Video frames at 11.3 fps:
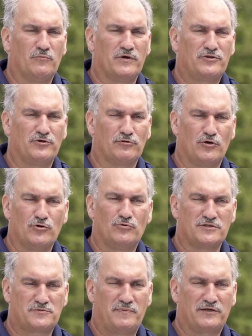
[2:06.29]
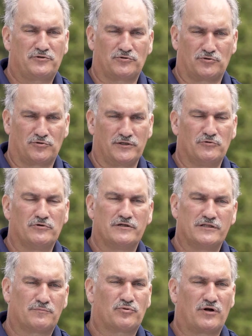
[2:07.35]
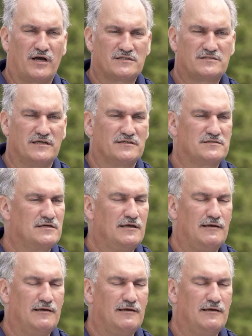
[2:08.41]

with your local inspector early on in the process.